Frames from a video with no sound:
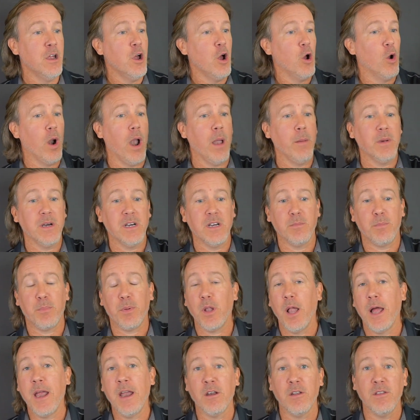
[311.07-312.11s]
or I'm a
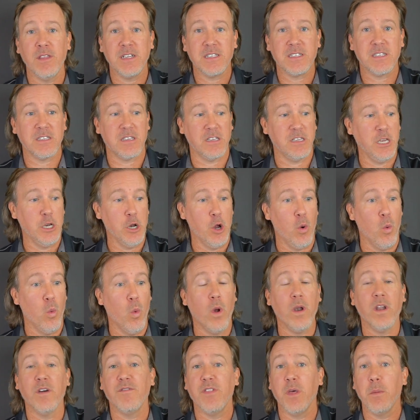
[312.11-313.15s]
player that's,
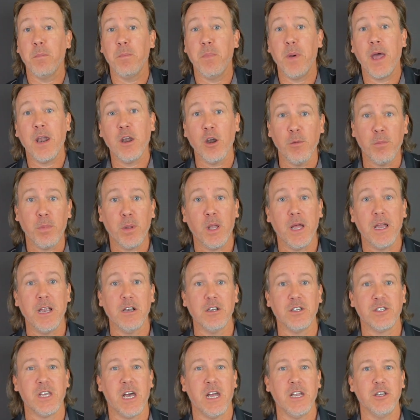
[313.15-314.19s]
one of the better
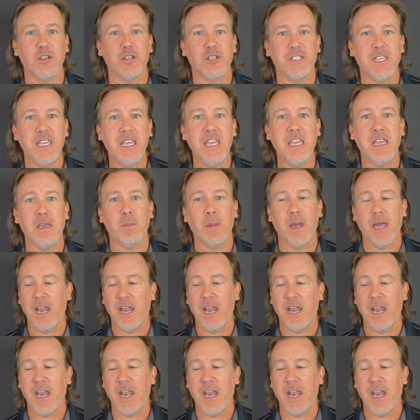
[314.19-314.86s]
players on your team,